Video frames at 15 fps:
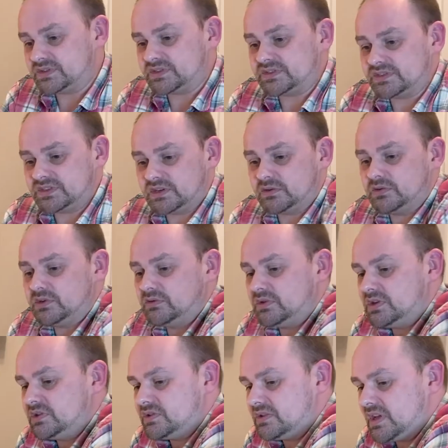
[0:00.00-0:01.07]
until you
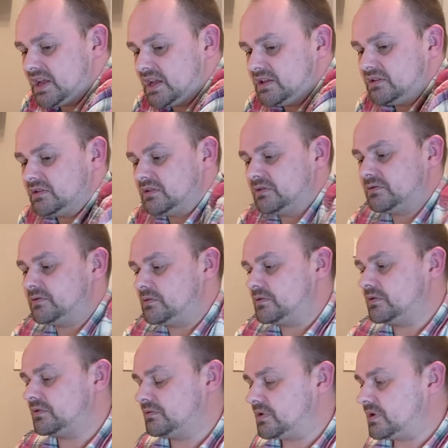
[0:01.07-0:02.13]
reach the end of the
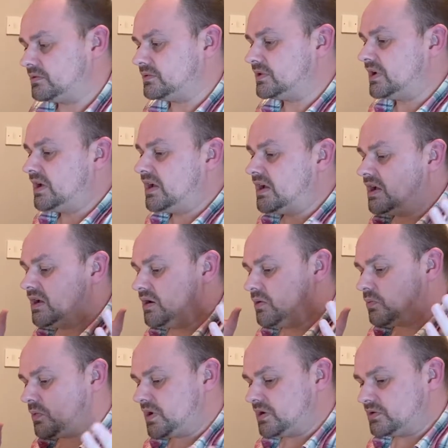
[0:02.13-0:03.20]
fourth round,
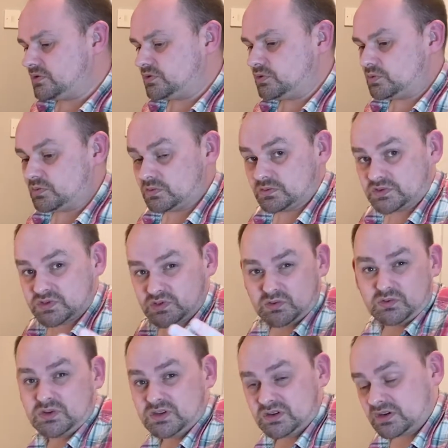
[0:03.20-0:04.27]
where you will
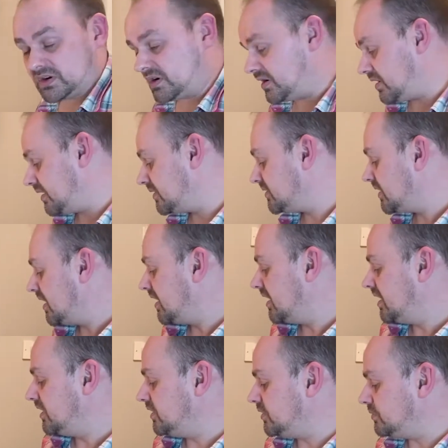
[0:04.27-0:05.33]
score your cards,
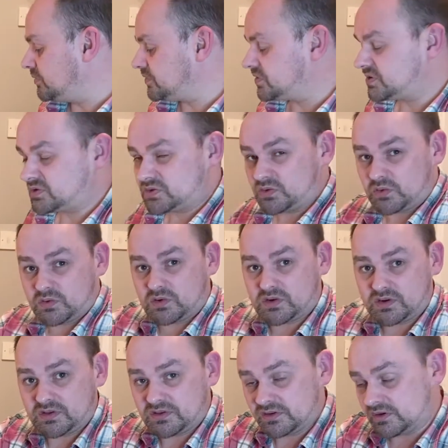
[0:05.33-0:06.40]
you will
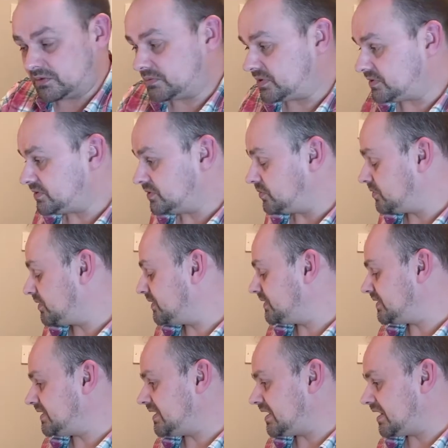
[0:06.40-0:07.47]
score the number of tokens
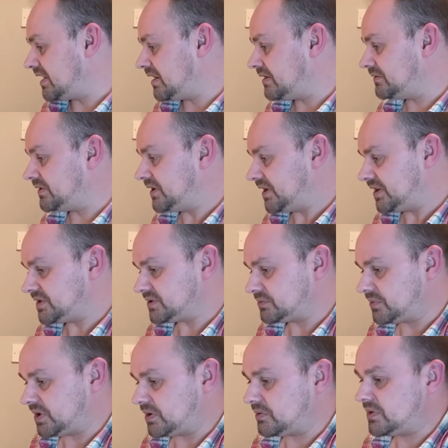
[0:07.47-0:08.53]
that you have as
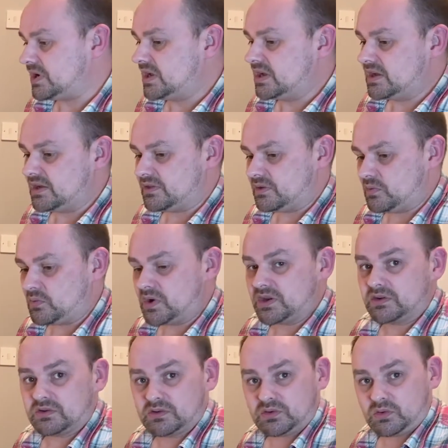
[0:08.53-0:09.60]
well. And the
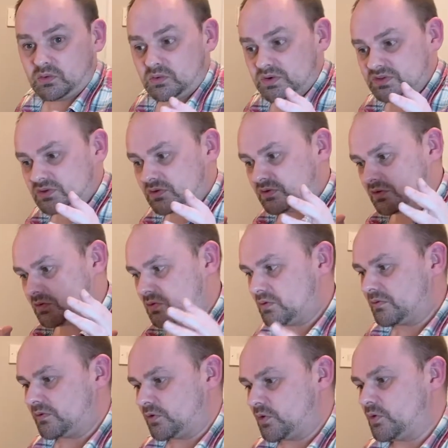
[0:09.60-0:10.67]
winner, who has got the
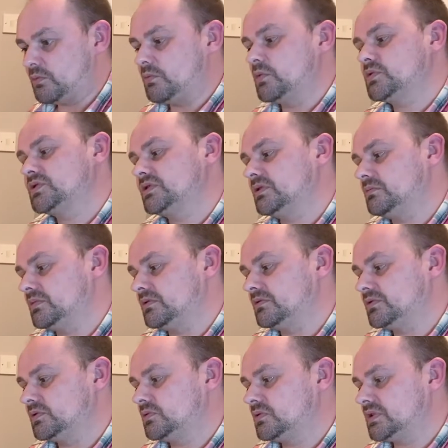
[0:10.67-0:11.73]
overall most number
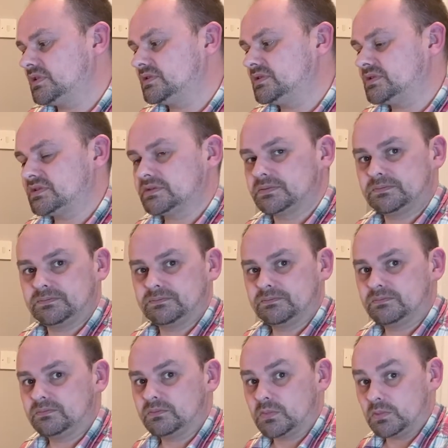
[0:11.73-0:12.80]
of tokens,
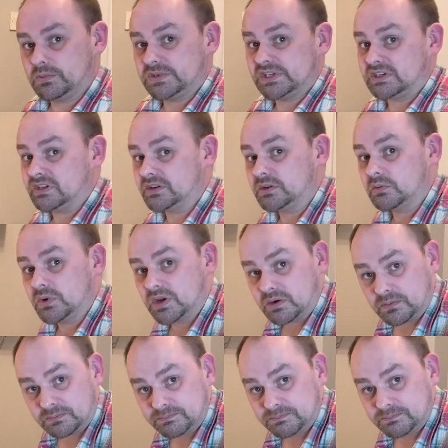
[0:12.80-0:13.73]
will be declared the winner.